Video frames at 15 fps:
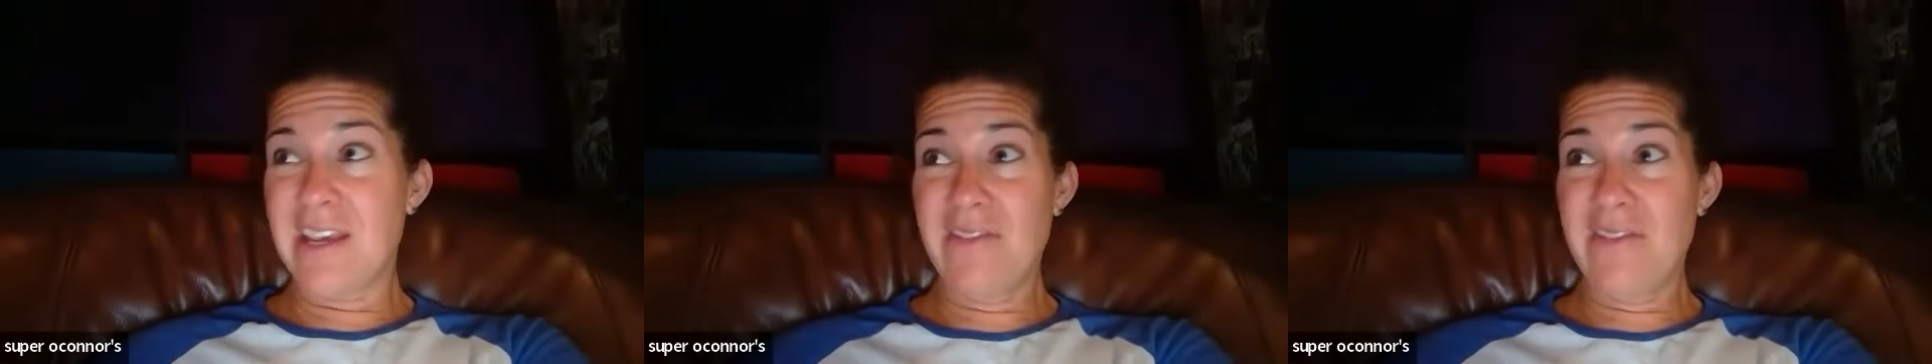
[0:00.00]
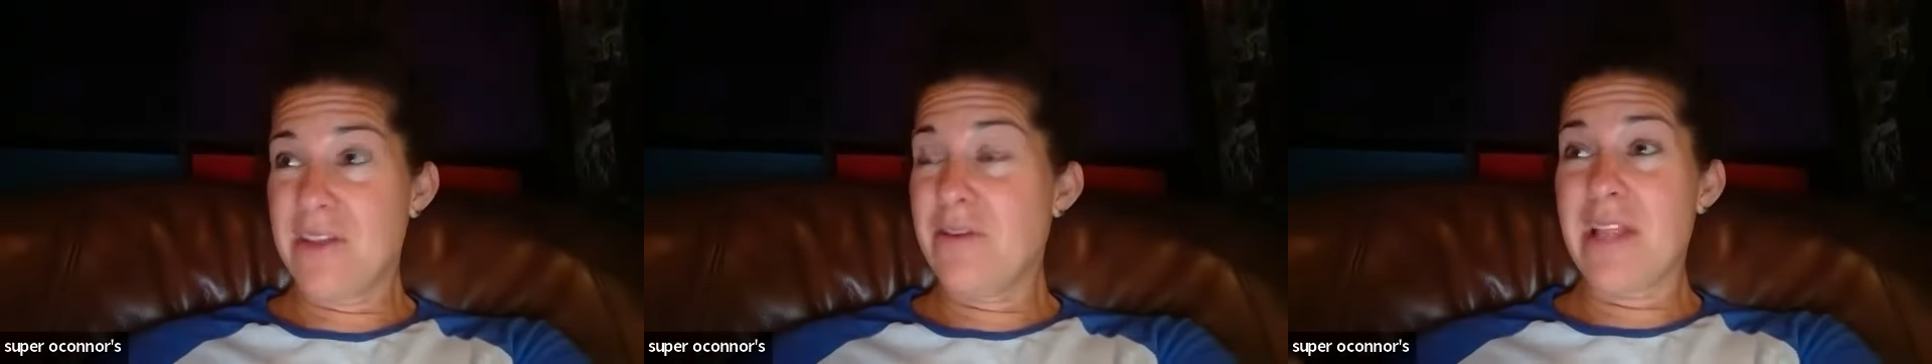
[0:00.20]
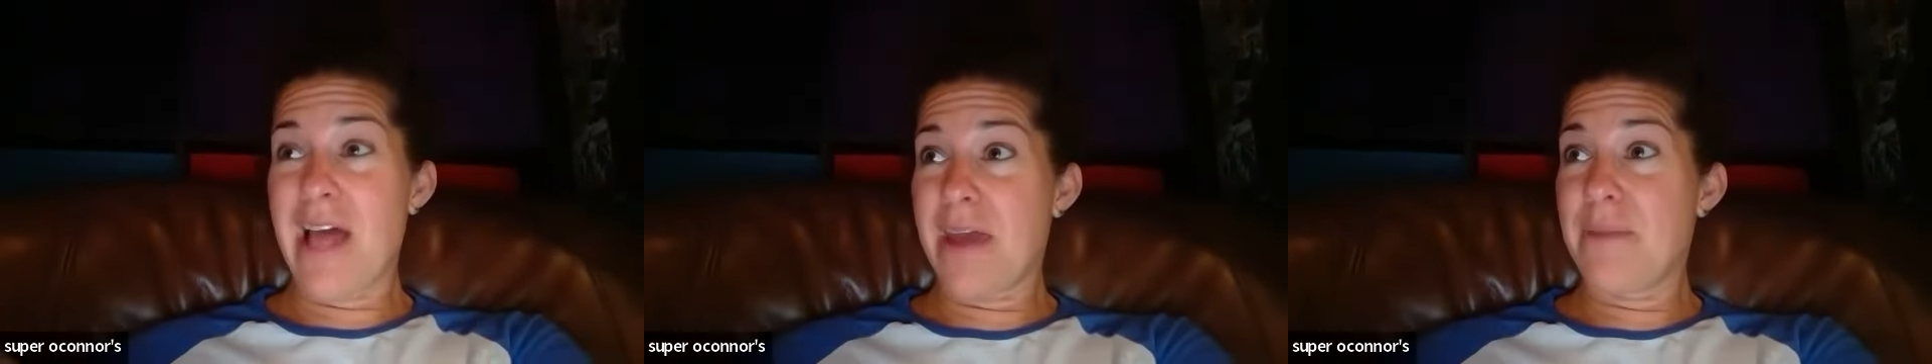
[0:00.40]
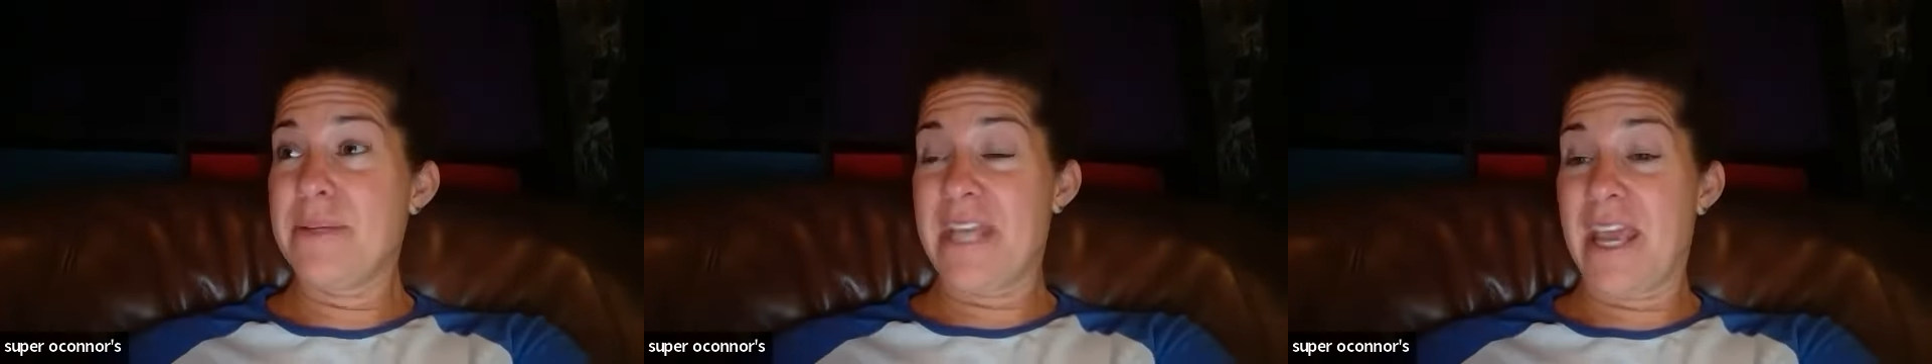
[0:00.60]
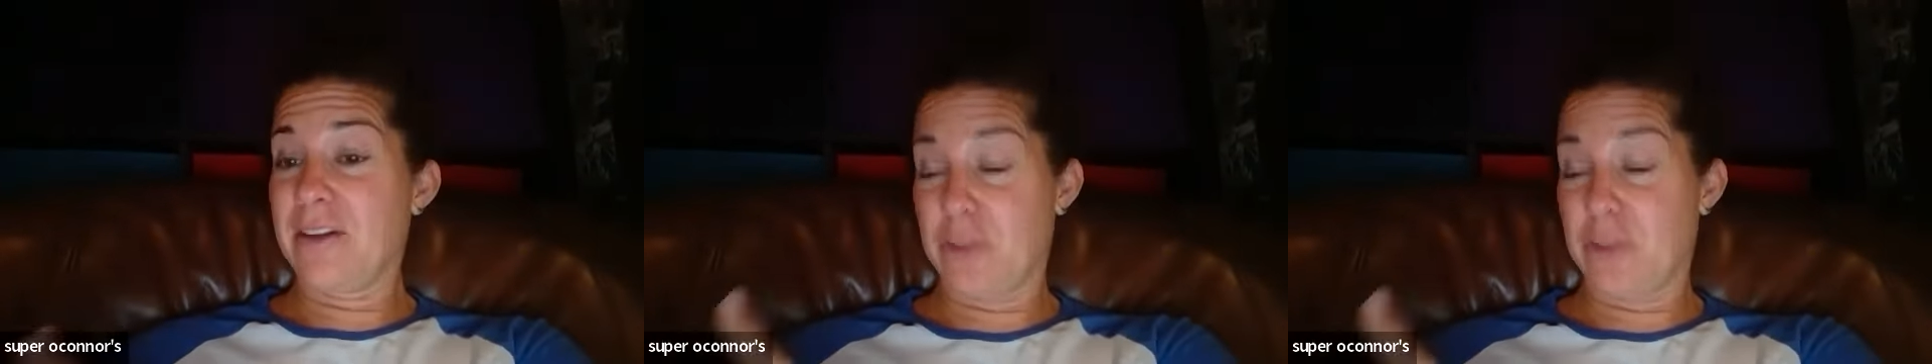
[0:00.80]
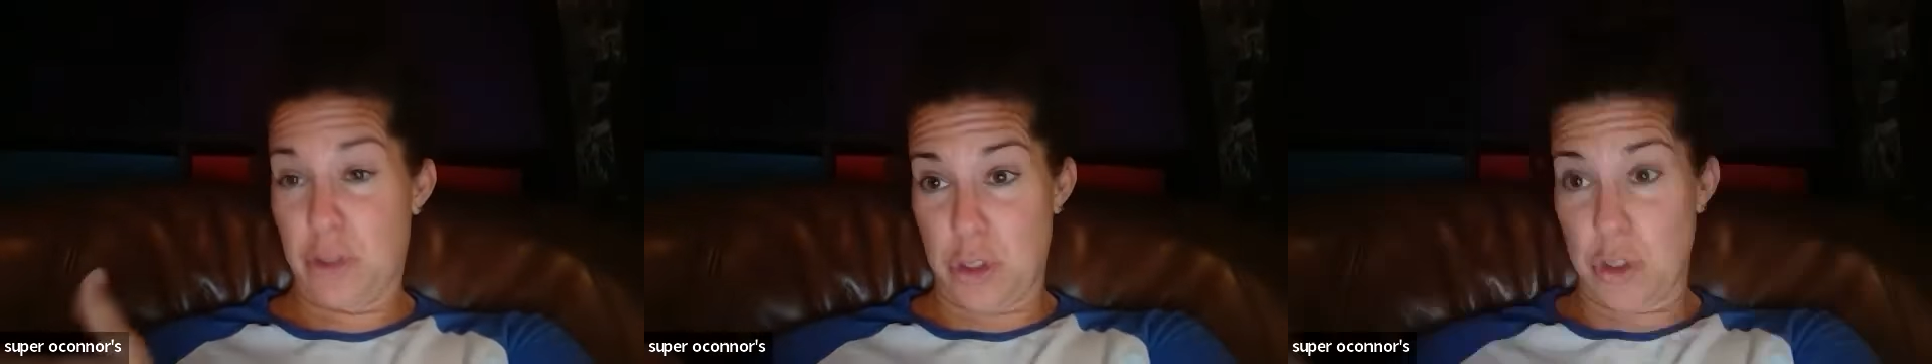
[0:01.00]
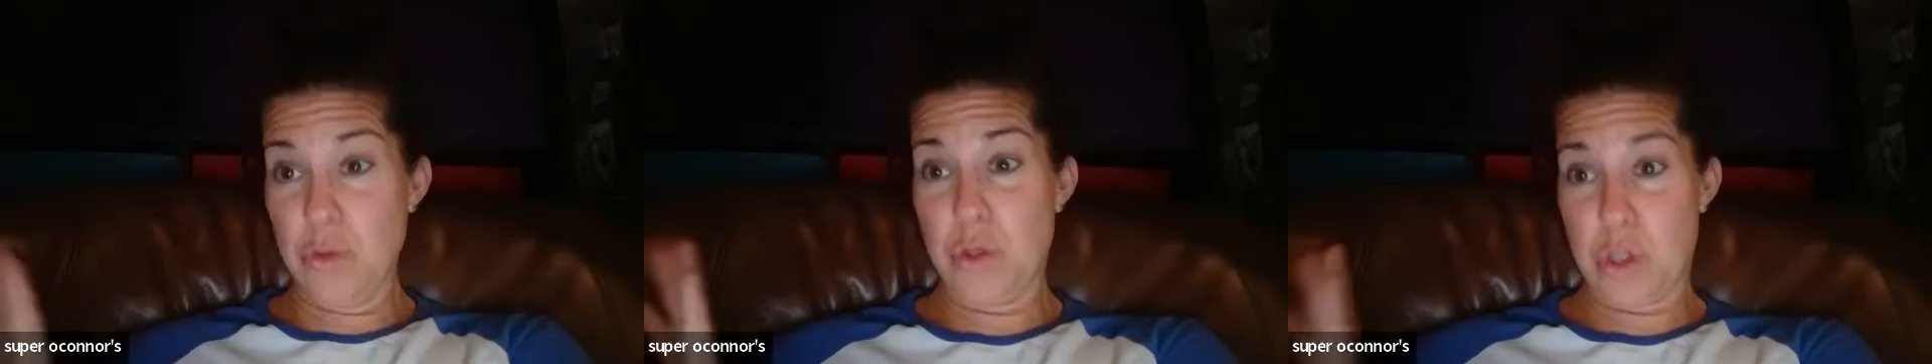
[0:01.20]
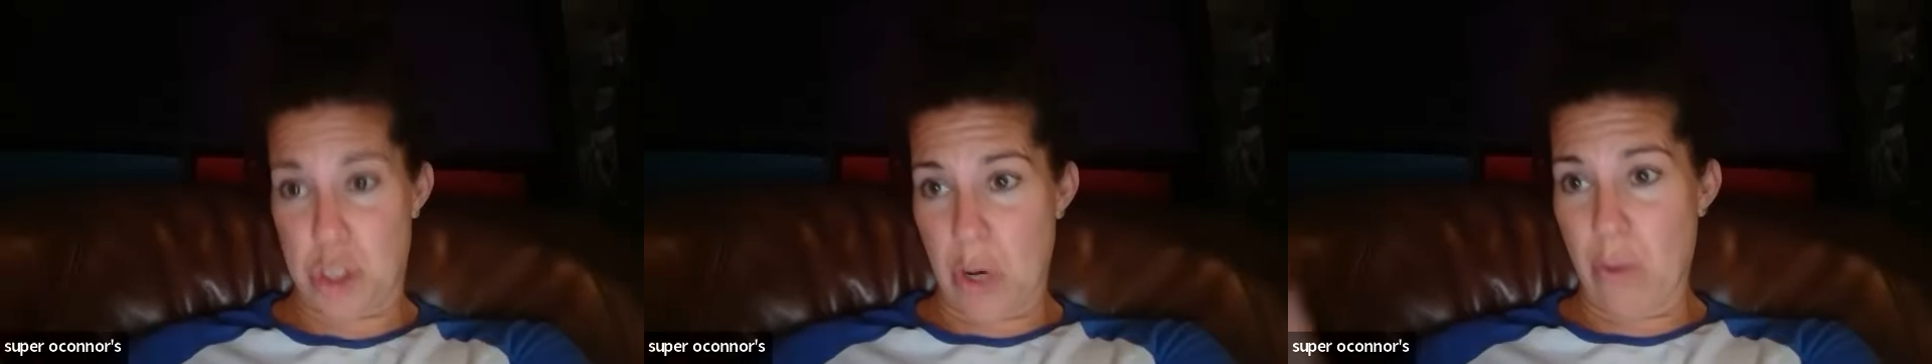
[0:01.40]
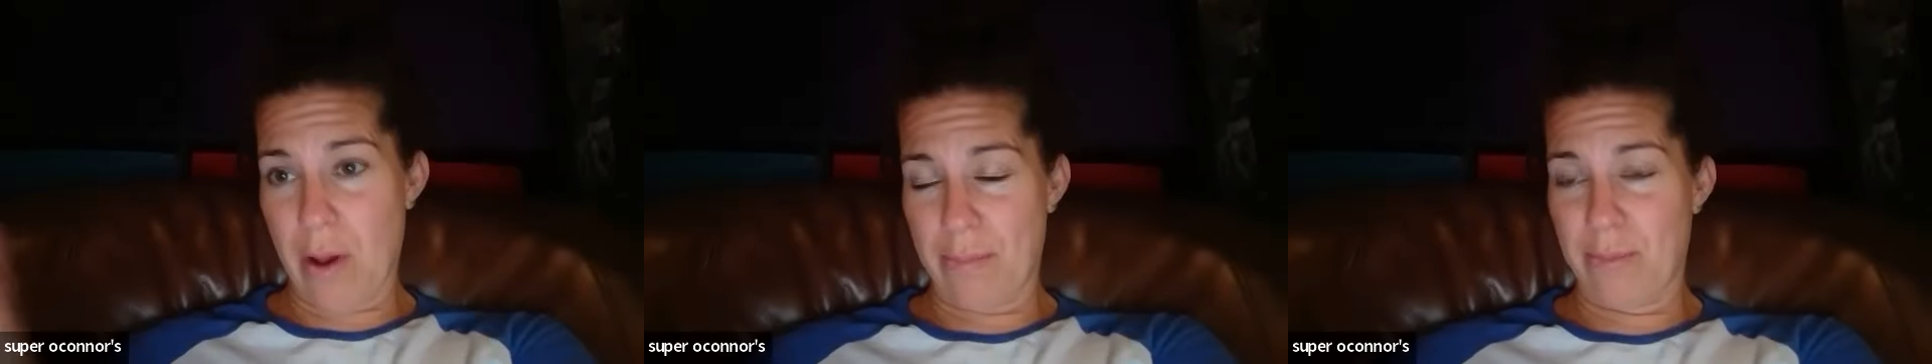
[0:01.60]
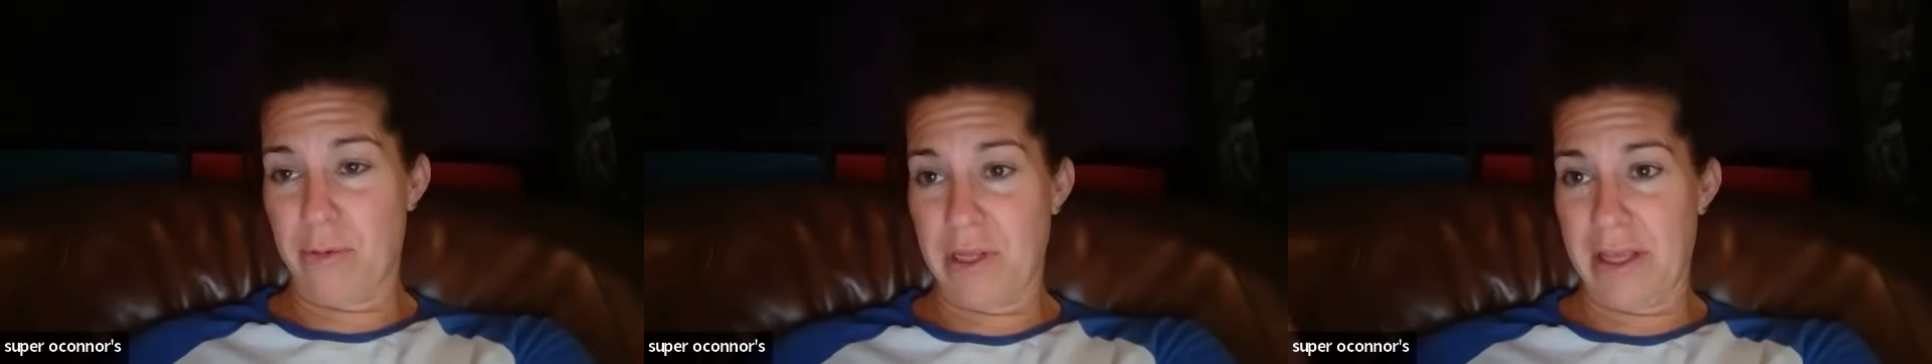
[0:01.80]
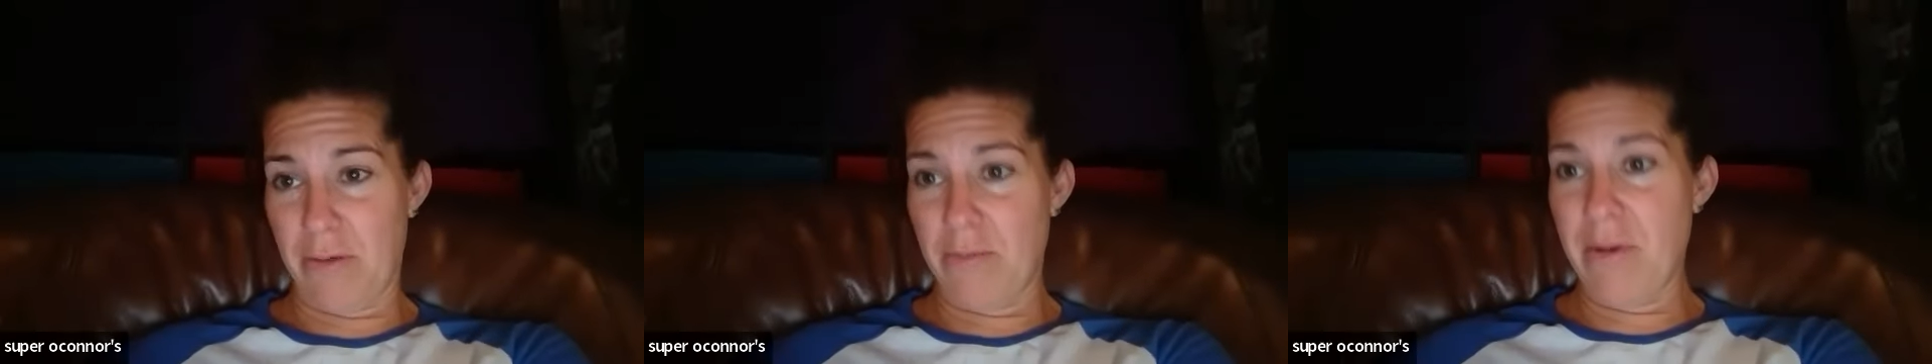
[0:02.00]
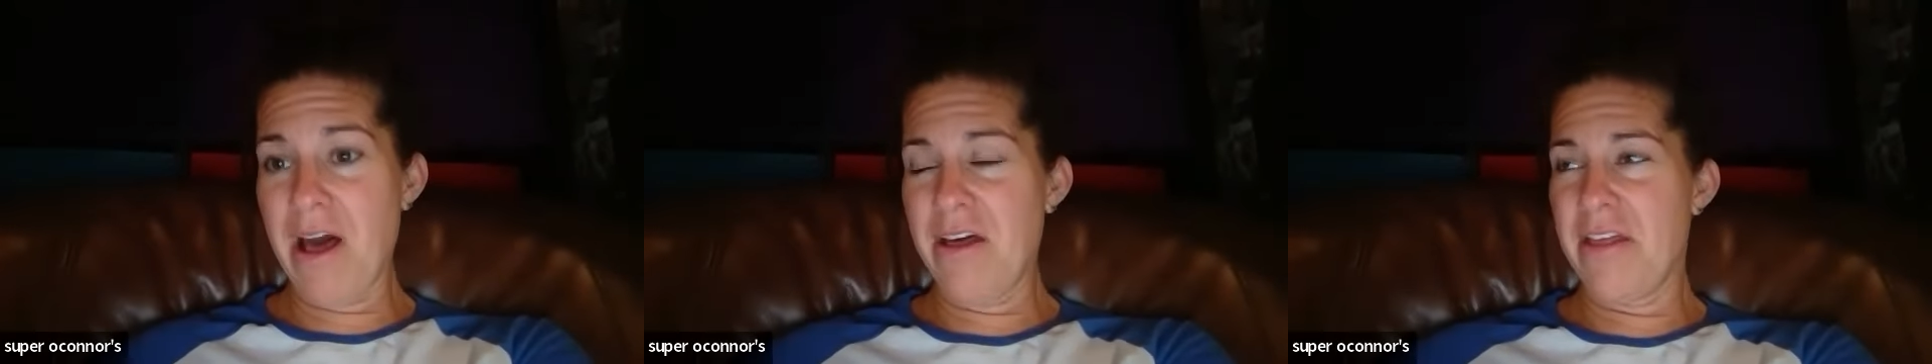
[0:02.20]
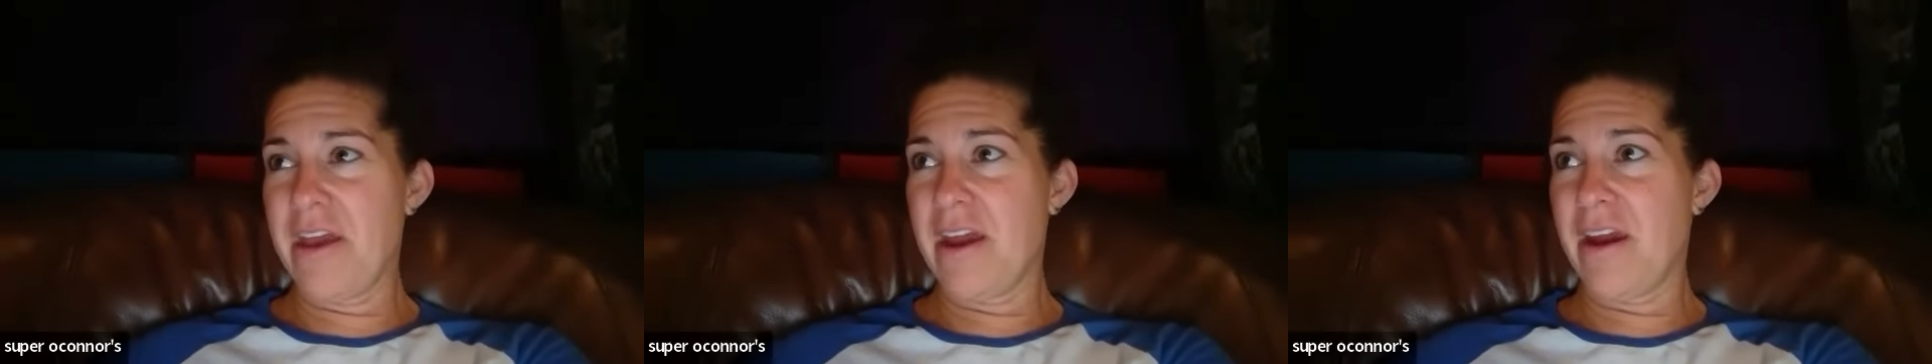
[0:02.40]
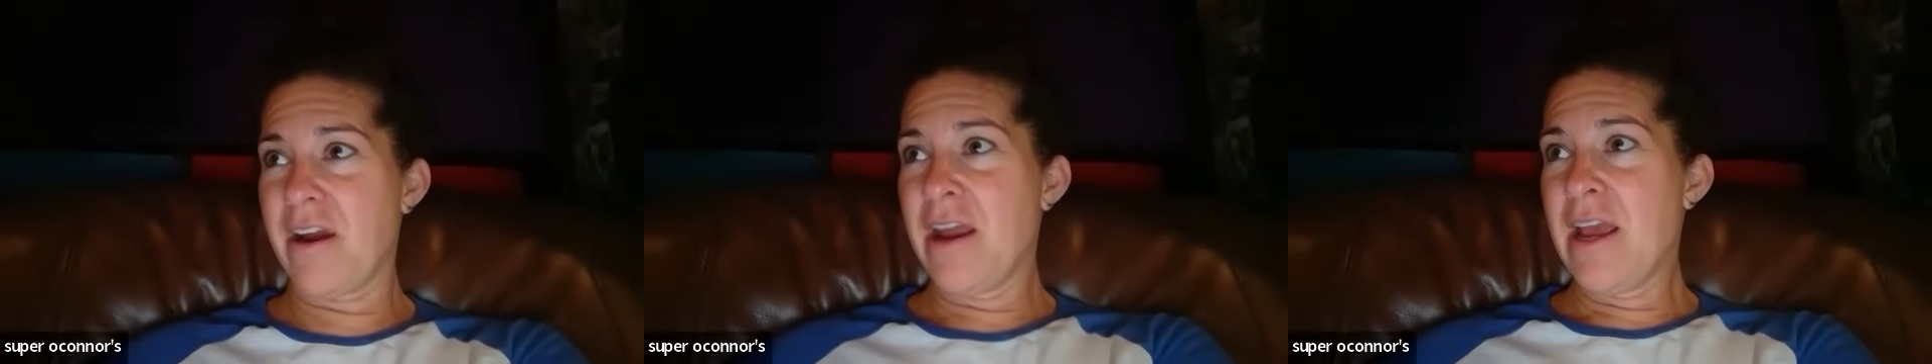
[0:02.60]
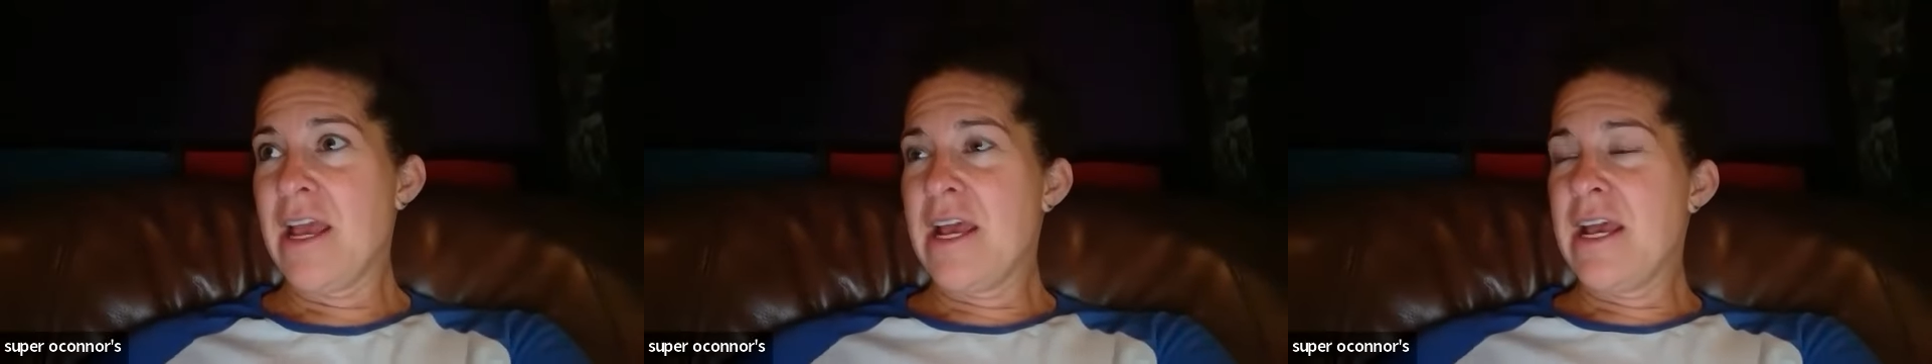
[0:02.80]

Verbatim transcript: Even though a lot of botanicals do show up really well there,